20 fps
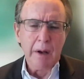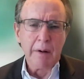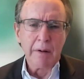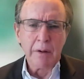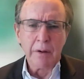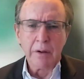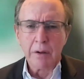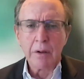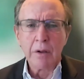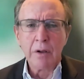
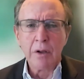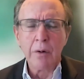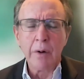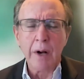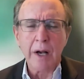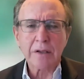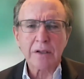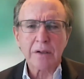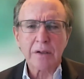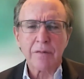The
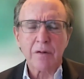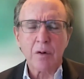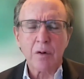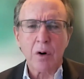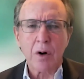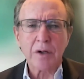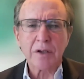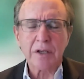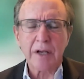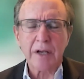US, of
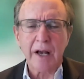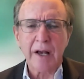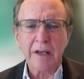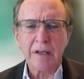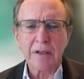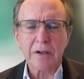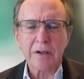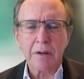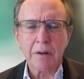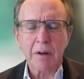course,
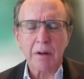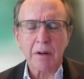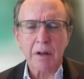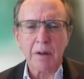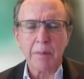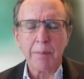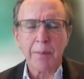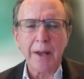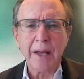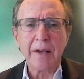has a
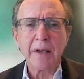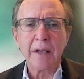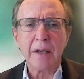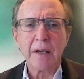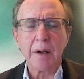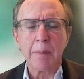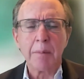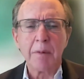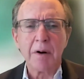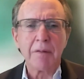
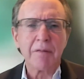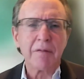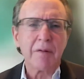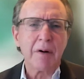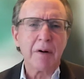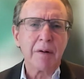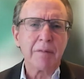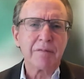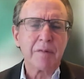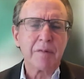compendium
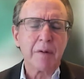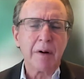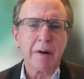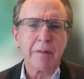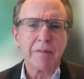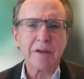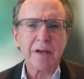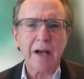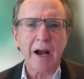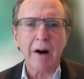
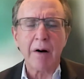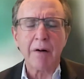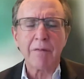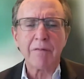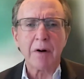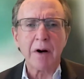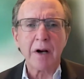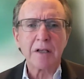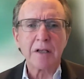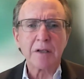of
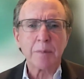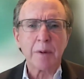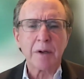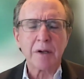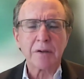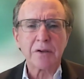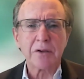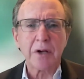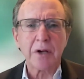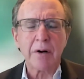tariff rates, but
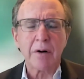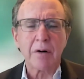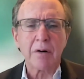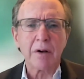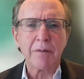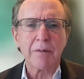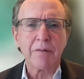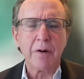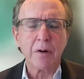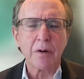it's
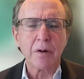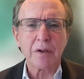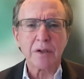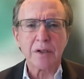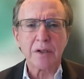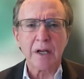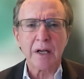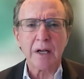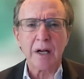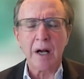generally
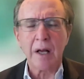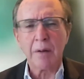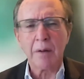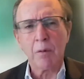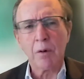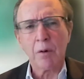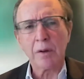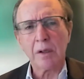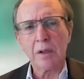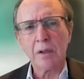focusing on
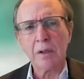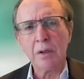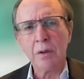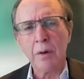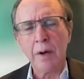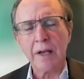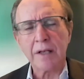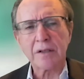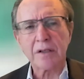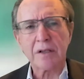what the
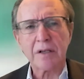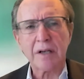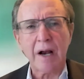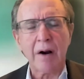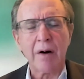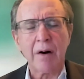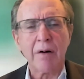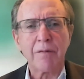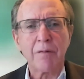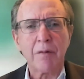US
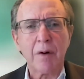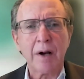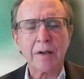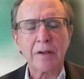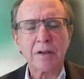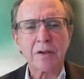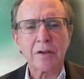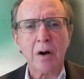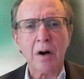tariff rates